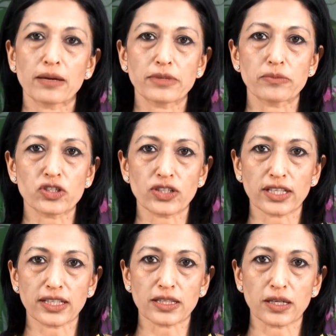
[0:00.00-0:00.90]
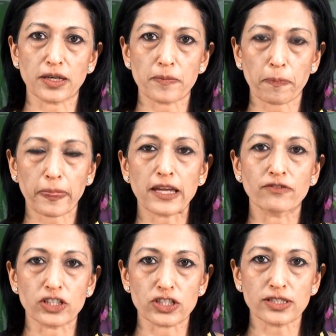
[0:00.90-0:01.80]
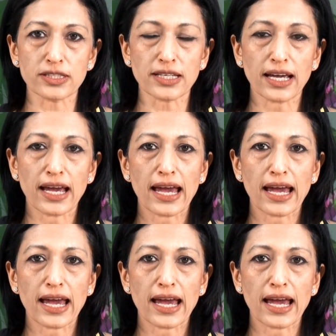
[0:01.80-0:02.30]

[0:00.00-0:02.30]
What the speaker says: I'm demonstrating the inversions.